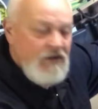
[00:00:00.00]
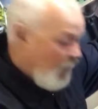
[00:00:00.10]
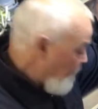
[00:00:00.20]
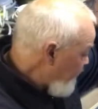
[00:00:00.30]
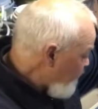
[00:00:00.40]

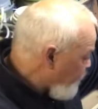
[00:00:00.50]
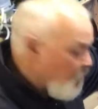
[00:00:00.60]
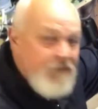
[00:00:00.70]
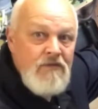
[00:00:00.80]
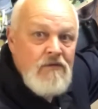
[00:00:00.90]
know, when these
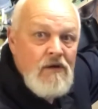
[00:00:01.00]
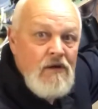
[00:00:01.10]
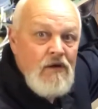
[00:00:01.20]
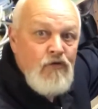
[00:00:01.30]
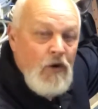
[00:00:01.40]
problems
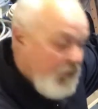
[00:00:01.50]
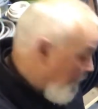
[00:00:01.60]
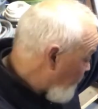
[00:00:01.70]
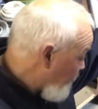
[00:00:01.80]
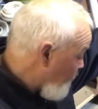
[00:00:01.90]
crop
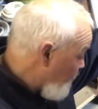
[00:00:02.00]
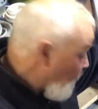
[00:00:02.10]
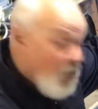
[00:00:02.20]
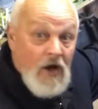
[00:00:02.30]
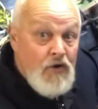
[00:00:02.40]
up,
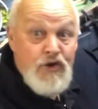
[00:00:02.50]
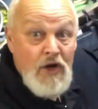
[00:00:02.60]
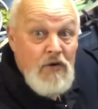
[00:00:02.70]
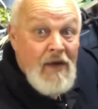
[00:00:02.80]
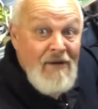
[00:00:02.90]
I'll
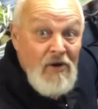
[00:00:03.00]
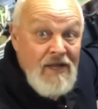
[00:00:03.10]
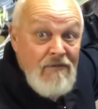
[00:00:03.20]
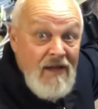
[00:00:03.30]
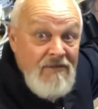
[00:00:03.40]
show you how I
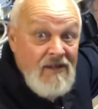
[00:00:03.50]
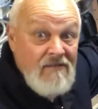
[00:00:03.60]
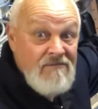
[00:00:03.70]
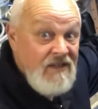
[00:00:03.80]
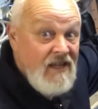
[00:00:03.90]
get round it.
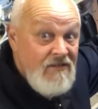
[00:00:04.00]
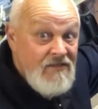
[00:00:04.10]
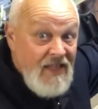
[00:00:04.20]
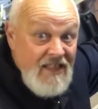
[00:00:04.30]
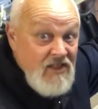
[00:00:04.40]
You know,
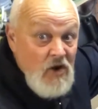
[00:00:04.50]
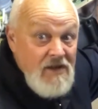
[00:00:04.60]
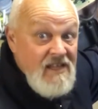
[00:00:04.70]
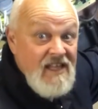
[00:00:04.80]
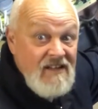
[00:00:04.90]
that's the
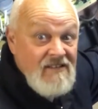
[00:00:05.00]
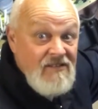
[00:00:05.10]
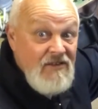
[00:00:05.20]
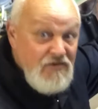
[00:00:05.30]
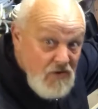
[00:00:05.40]
idea.
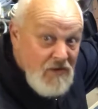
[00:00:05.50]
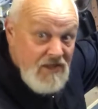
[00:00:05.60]
You do it